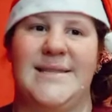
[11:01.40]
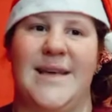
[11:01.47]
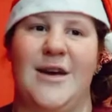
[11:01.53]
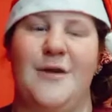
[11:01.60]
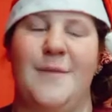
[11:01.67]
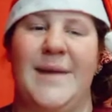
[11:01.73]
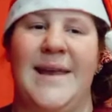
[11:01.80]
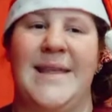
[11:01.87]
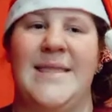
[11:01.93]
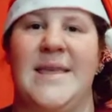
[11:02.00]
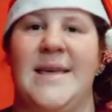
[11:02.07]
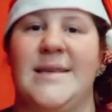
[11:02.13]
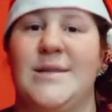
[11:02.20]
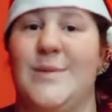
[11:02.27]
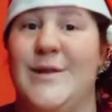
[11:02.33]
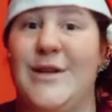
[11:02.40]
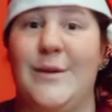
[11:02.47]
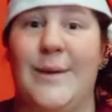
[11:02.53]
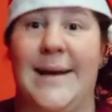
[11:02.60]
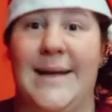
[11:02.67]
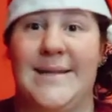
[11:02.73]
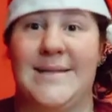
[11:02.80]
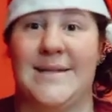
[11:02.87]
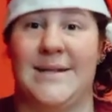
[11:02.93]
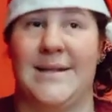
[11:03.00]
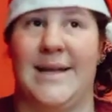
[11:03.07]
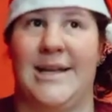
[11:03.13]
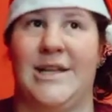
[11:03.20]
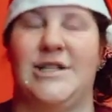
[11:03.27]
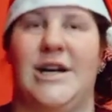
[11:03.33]
so many things when you were little
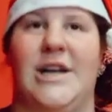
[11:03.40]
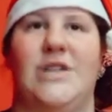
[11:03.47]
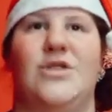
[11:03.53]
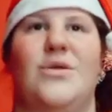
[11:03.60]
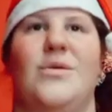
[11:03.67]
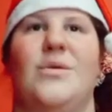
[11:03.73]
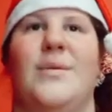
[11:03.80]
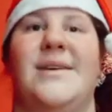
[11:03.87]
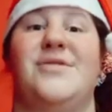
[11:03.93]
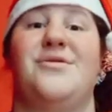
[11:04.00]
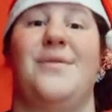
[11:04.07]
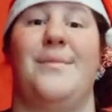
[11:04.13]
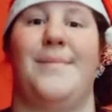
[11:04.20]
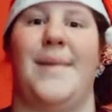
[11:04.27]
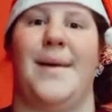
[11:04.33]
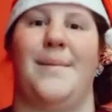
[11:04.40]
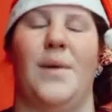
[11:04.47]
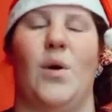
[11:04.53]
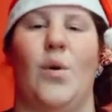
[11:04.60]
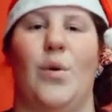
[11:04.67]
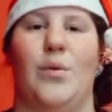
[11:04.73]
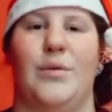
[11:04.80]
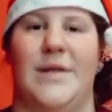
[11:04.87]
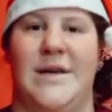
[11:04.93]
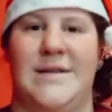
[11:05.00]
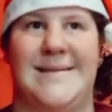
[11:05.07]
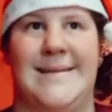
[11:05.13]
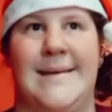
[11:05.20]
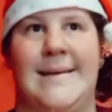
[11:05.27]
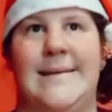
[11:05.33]
and you don't always remember all those
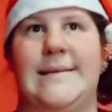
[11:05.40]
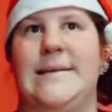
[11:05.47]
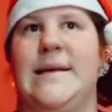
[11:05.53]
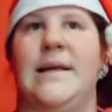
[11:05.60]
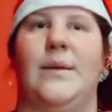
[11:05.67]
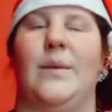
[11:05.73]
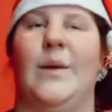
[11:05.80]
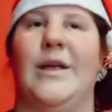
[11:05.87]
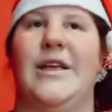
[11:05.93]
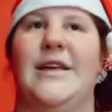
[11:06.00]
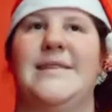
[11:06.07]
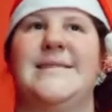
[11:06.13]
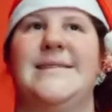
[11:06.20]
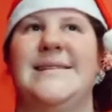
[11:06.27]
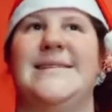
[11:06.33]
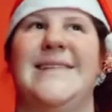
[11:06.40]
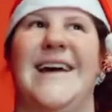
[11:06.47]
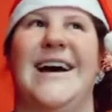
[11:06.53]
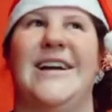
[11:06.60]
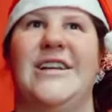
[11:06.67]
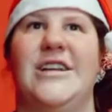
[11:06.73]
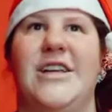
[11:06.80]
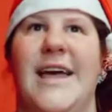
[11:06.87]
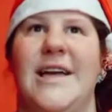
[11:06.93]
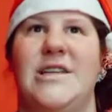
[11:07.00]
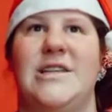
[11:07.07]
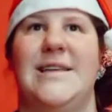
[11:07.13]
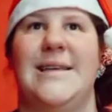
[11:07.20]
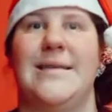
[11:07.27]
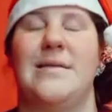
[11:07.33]
things, and when you sit down and you
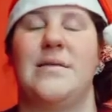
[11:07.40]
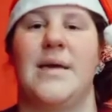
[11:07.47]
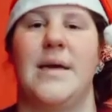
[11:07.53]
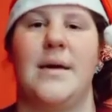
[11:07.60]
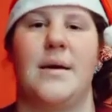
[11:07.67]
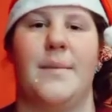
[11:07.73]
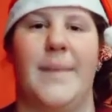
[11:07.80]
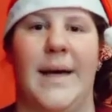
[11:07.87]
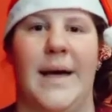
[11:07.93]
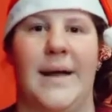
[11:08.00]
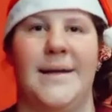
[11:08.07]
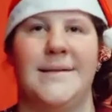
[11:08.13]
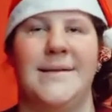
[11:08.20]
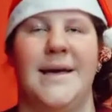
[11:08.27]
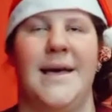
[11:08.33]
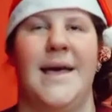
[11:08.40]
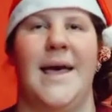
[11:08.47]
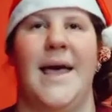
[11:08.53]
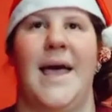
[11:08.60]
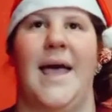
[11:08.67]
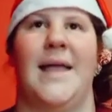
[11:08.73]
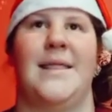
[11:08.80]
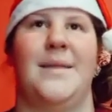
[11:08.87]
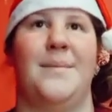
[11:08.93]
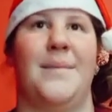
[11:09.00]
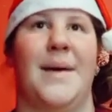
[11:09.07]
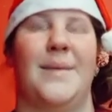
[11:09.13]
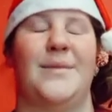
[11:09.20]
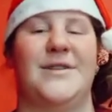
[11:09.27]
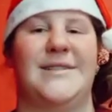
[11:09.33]
actually think about it and the
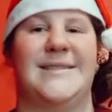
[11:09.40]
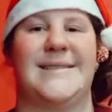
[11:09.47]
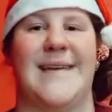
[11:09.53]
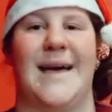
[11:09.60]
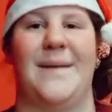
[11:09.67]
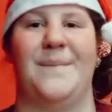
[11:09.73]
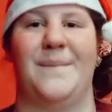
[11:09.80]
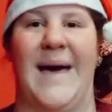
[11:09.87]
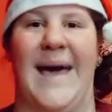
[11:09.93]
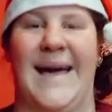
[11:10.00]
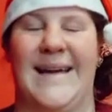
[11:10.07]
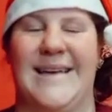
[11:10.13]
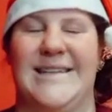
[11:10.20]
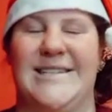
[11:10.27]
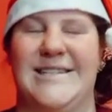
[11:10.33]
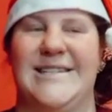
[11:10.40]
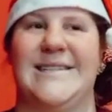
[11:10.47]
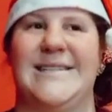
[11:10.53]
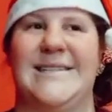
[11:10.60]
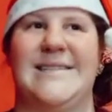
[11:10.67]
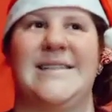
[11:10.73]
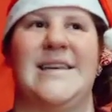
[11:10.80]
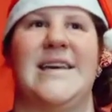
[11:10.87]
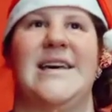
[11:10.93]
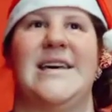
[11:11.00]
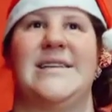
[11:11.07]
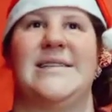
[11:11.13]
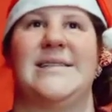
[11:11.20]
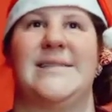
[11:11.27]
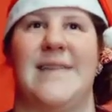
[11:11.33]
memories come back, it's just
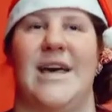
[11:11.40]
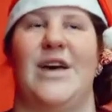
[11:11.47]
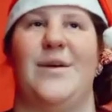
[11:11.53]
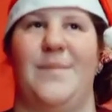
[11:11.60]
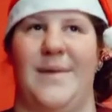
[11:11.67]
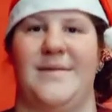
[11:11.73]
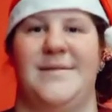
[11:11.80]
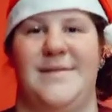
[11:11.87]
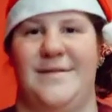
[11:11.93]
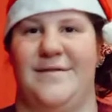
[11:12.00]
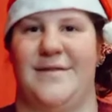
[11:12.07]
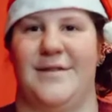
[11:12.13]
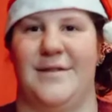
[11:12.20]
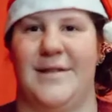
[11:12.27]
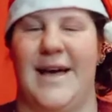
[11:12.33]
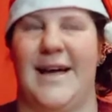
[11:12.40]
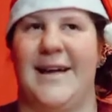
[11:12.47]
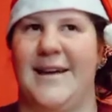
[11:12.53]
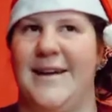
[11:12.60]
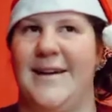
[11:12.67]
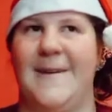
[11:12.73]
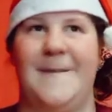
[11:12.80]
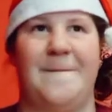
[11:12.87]
so beautiful. Like